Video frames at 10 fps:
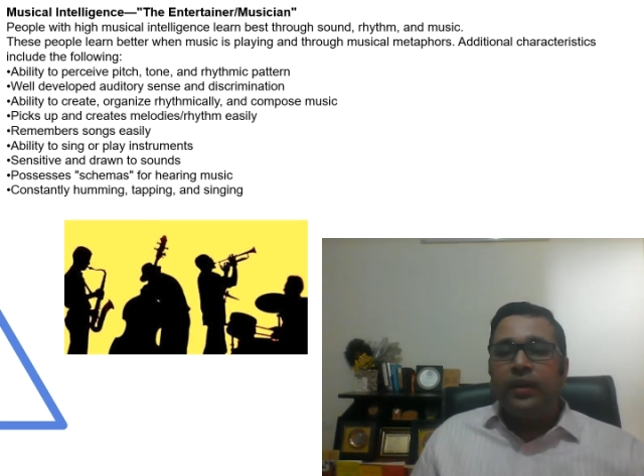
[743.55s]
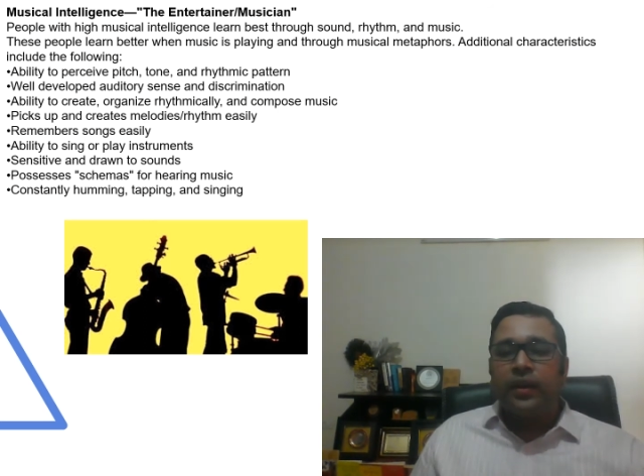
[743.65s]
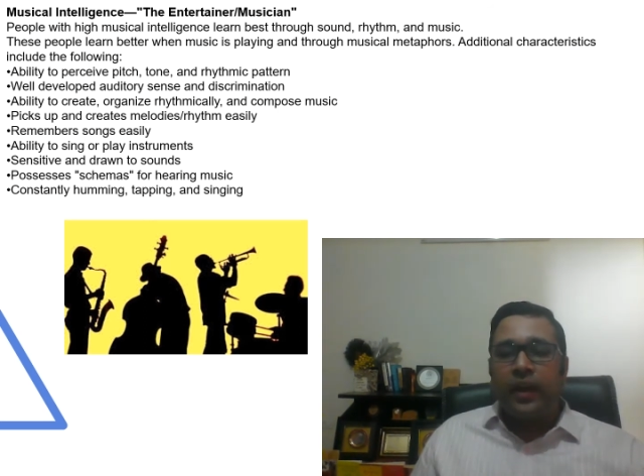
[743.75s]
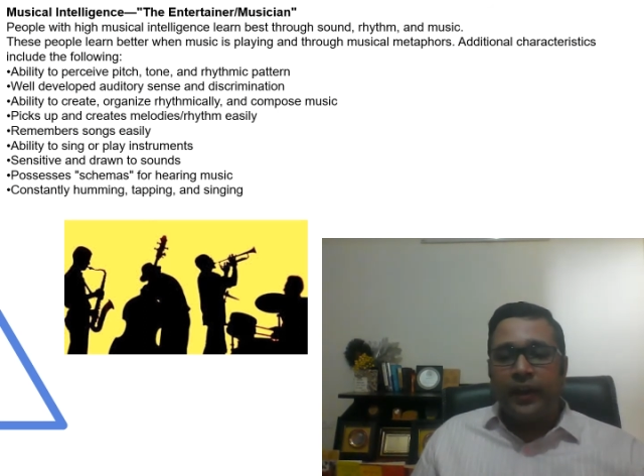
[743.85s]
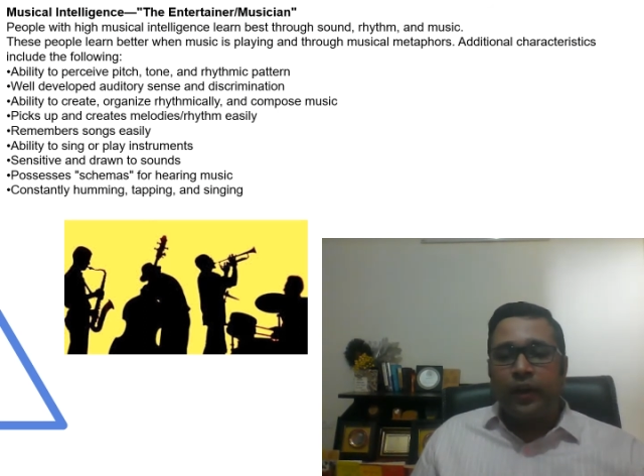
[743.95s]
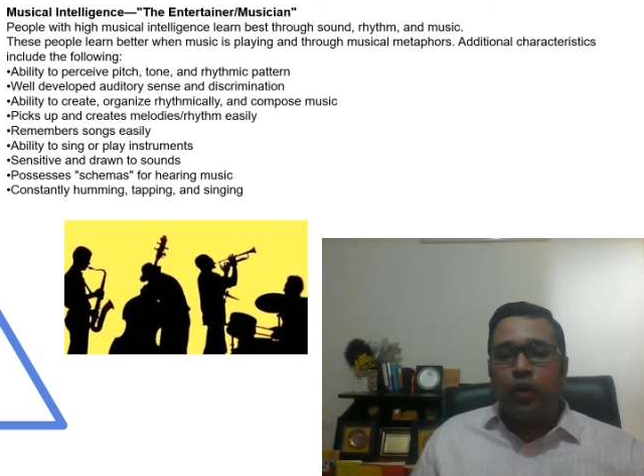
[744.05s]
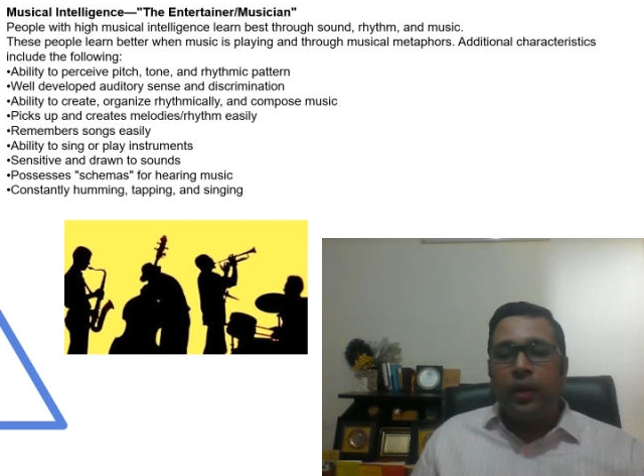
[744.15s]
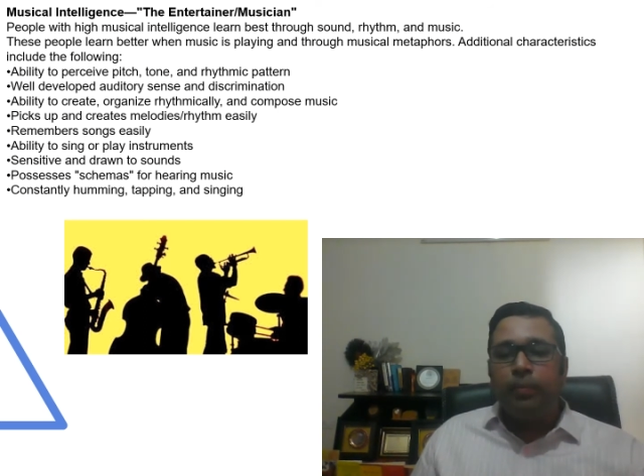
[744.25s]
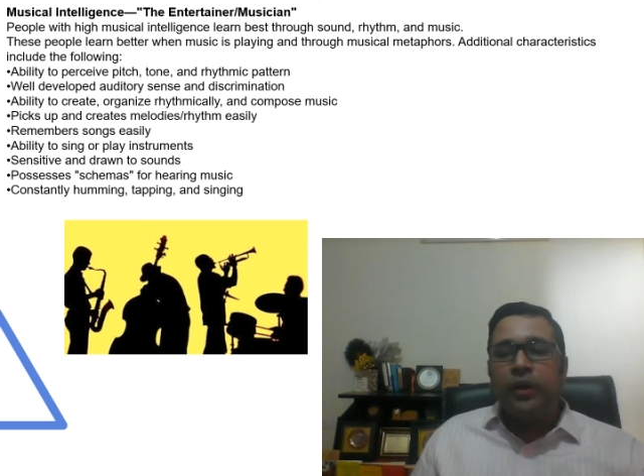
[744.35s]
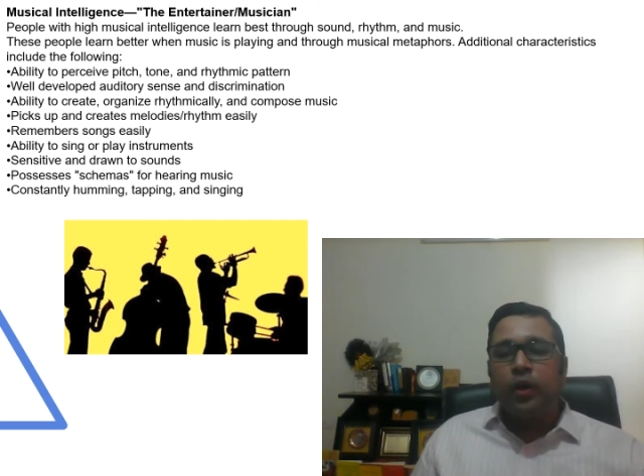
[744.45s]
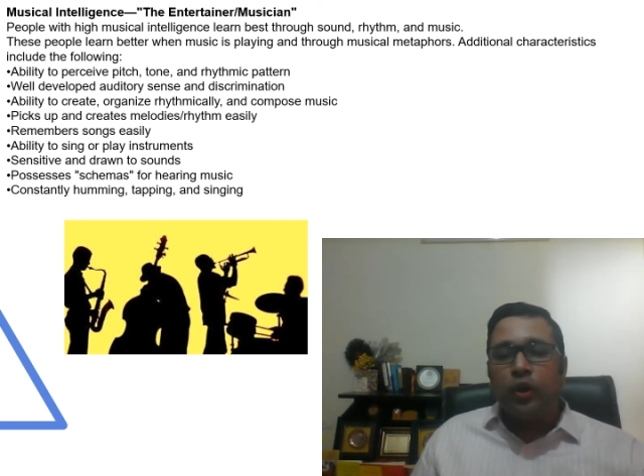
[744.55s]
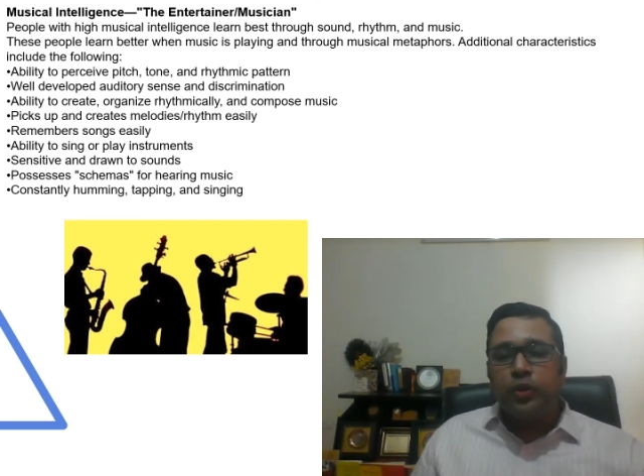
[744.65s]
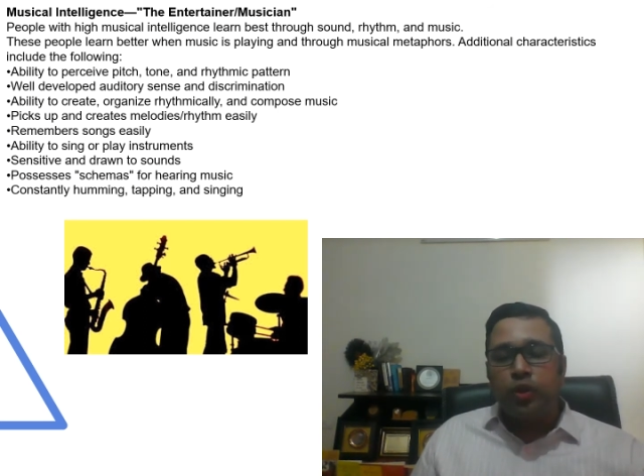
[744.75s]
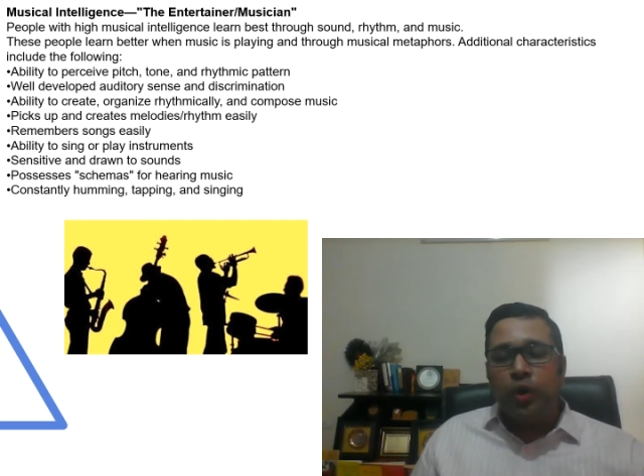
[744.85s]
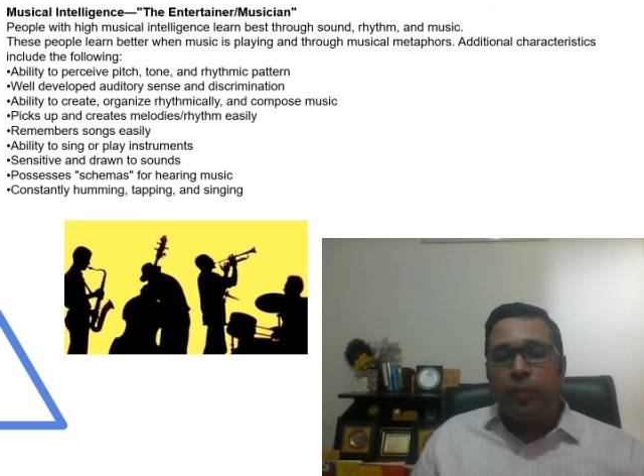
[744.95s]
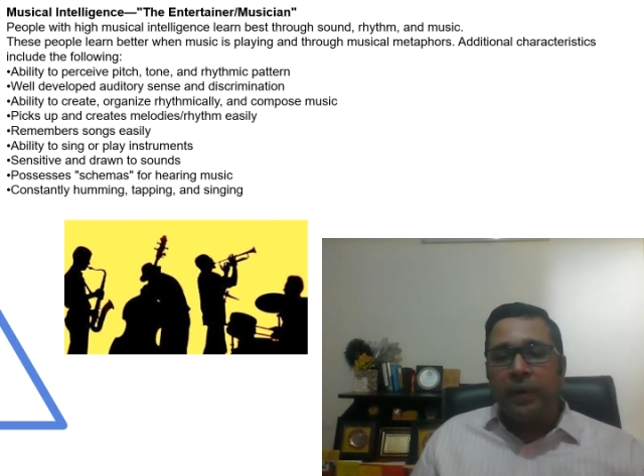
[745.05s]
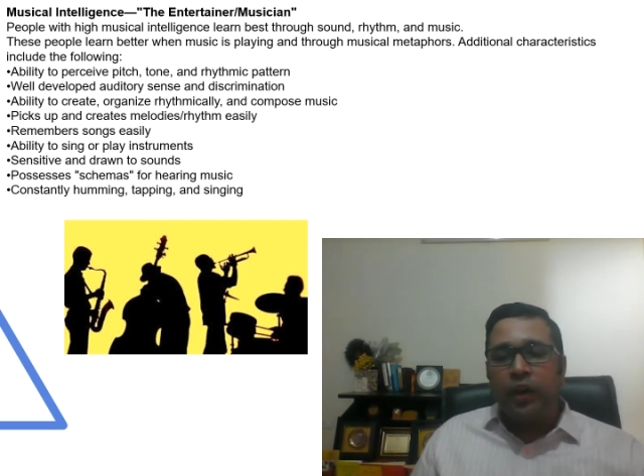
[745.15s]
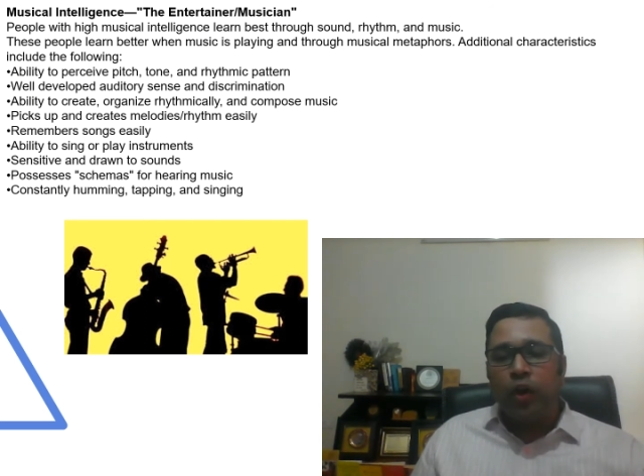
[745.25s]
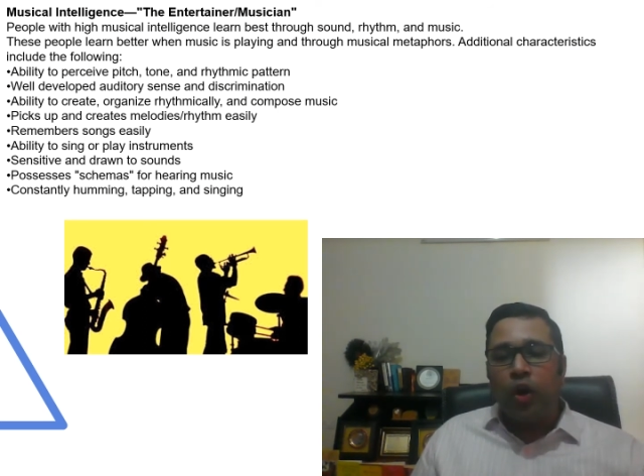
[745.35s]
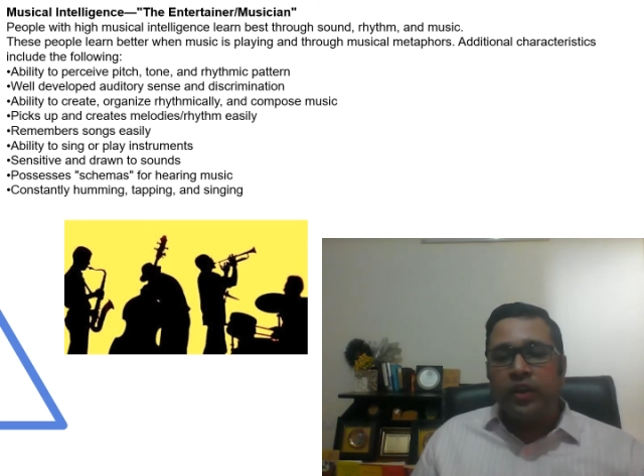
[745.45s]
curriculum but also of
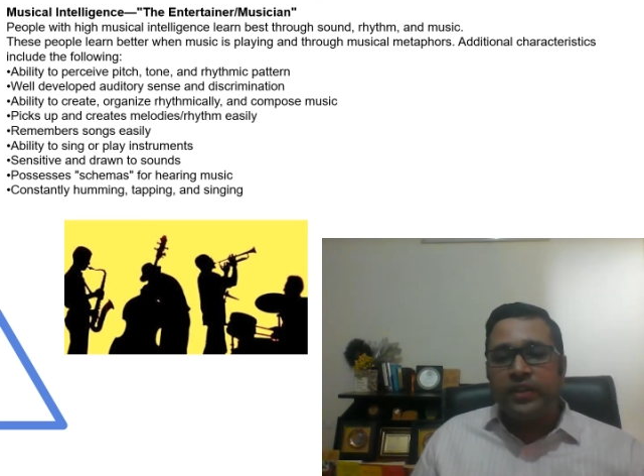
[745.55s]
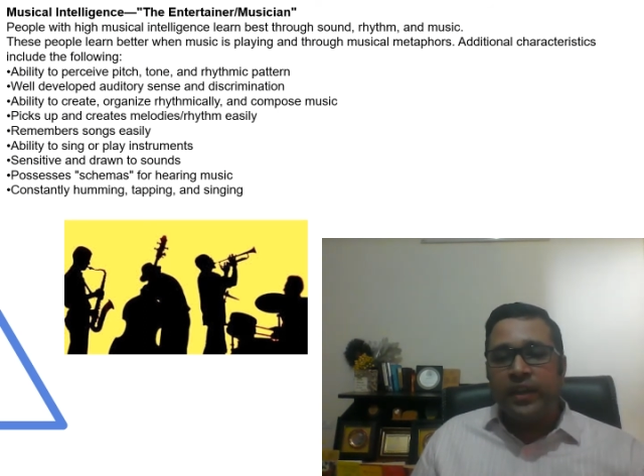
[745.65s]
pedagogy,